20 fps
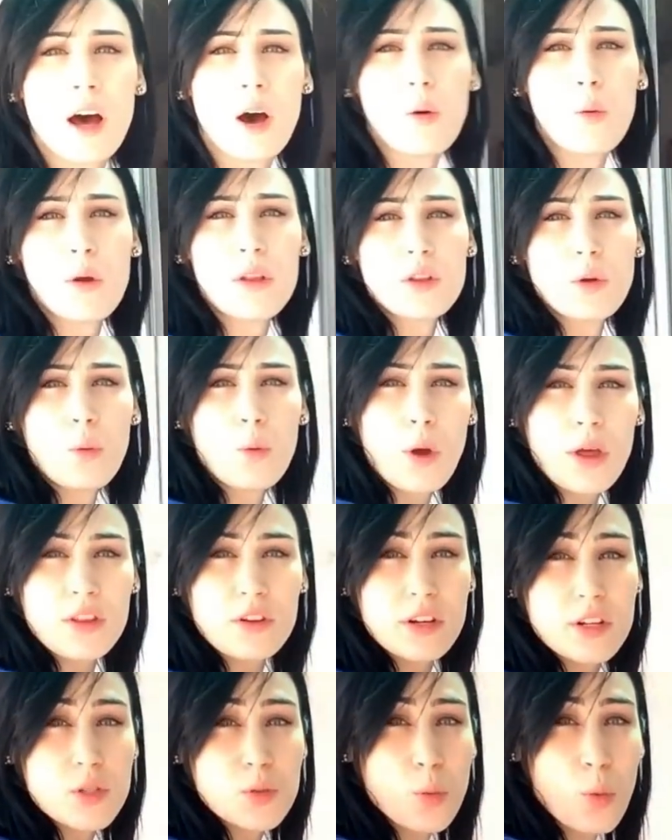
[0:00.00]
when the weather
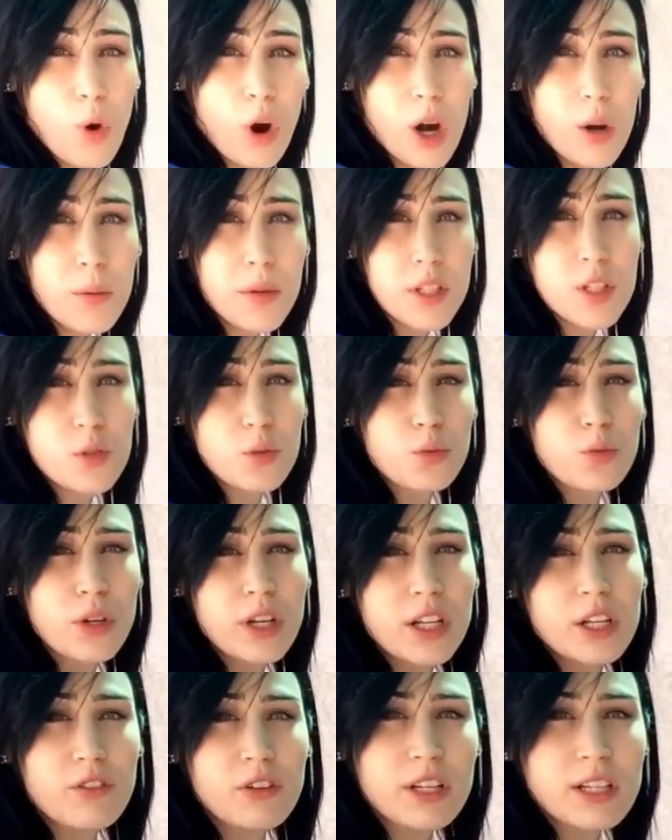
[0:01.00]
is warm. It's
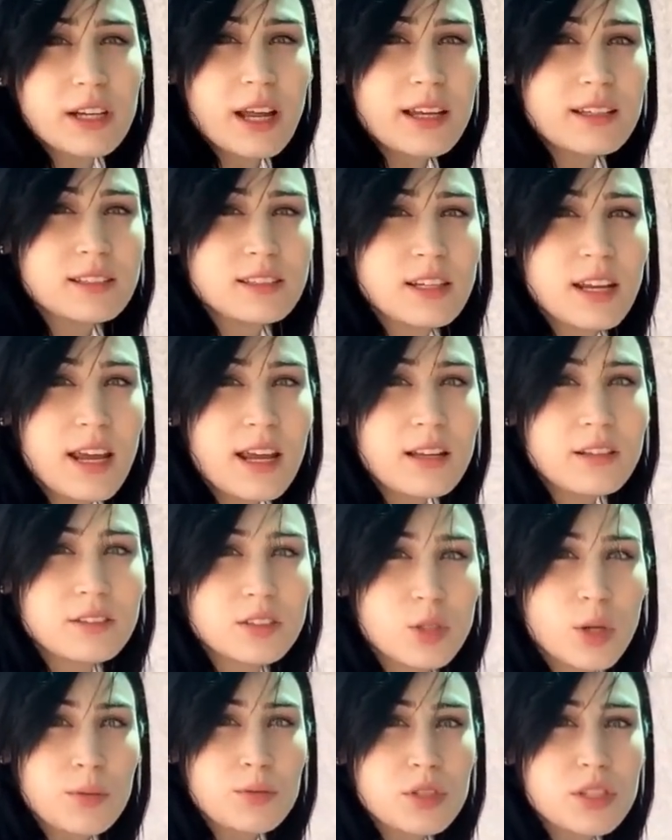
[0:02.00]
really, really nice today,
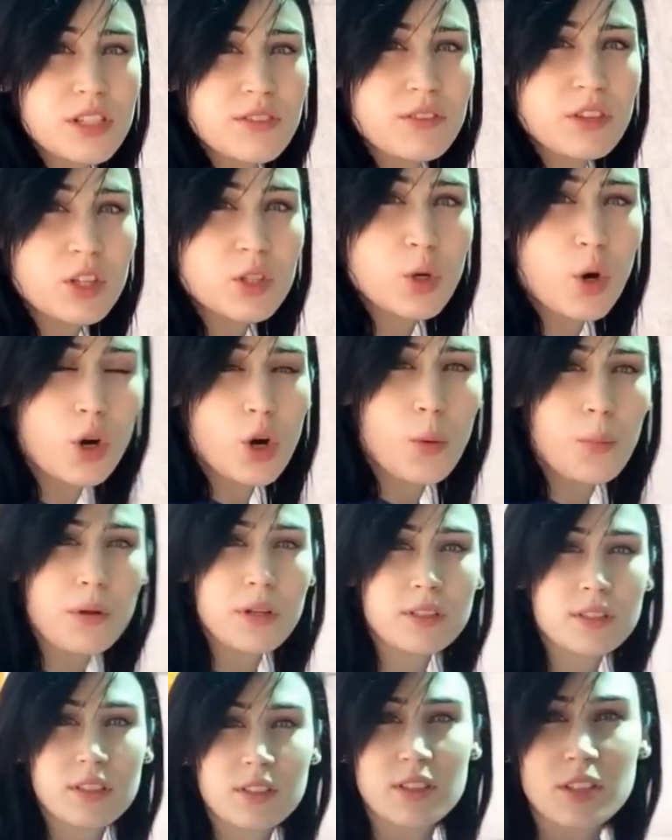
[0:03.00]
so I'm just leaving the door
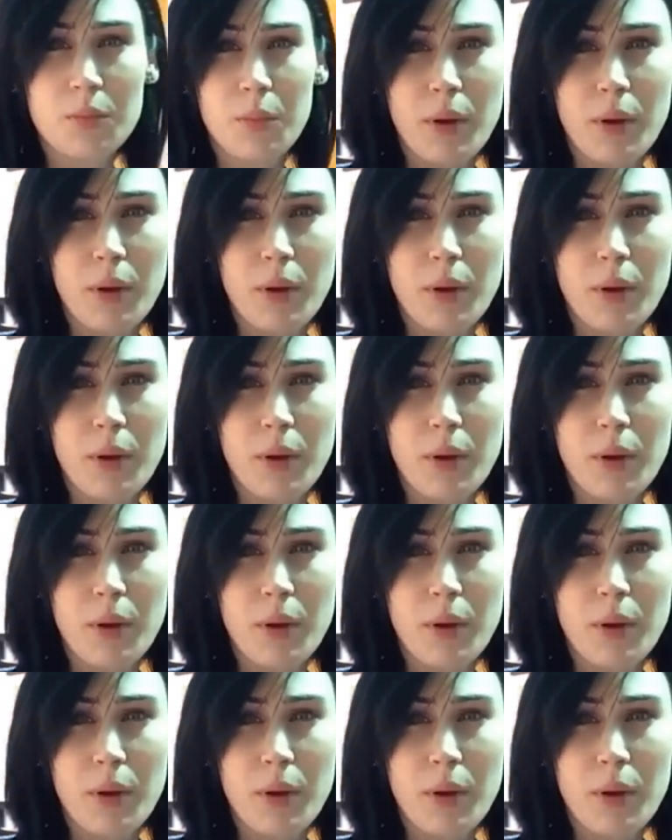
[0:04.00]
open since the